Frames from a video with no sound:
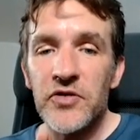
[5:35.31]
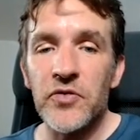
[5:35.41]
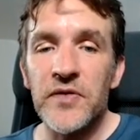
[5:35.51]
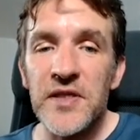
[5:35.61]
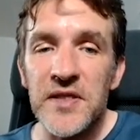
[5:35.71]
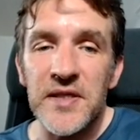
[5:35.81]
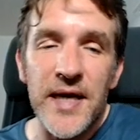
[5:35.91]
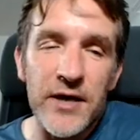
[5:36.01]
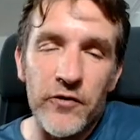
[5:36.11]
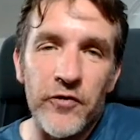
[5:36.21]
And so this
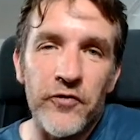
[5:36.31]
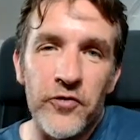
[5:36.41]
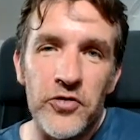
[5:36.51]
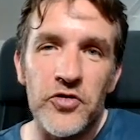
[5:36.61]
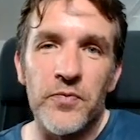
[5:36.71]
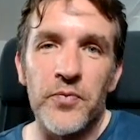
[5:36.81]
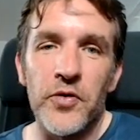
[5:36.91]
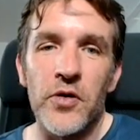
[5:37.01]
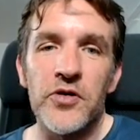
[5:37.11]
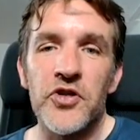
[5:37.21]
is kind of a first
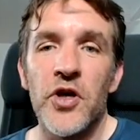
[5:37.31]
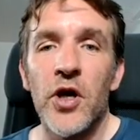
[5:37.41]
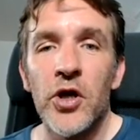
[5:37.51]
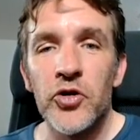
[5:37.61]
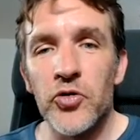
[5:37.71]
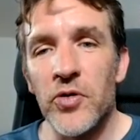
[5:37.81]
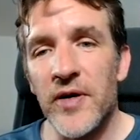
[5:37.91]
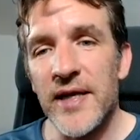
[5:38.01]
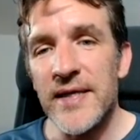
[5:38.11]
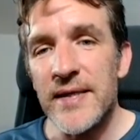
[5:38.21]
approach
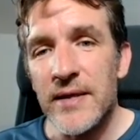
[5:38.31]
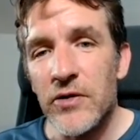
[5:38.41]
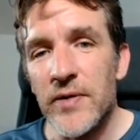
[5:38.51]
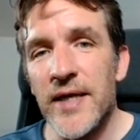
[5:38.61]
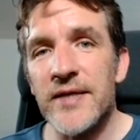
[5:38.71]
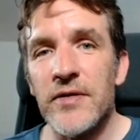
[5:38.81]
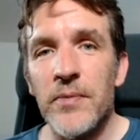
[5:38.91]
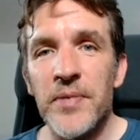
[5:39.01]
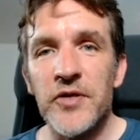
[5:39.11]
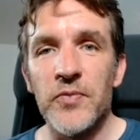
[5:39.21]
to already
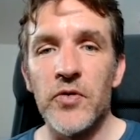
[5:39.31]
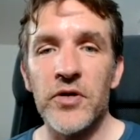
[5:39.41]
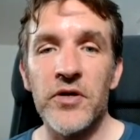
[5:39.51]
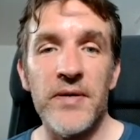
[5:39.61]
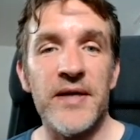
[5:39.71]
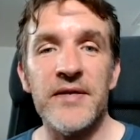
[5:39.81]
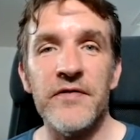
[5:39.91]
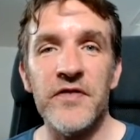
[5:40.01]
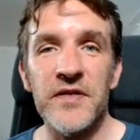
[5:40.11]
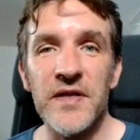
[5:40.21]
create a bit more
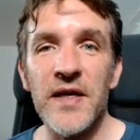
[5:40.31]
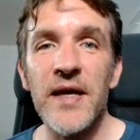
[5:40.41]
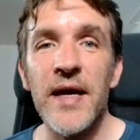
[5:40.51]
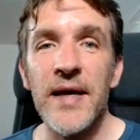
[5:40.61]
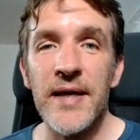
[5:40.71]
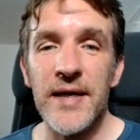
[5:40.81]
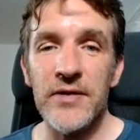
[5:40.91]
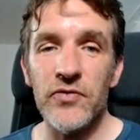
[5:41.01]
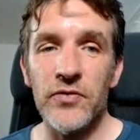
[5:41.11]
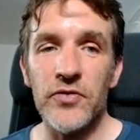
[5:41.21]
creativity
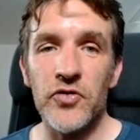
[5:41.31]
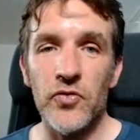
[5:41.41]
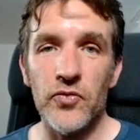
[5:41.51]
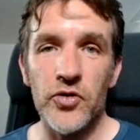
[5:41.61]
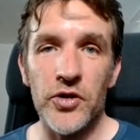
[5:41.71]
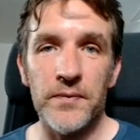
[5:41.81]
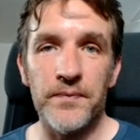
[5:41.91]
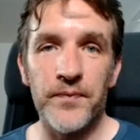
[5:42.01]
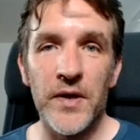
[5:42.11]
into the solution.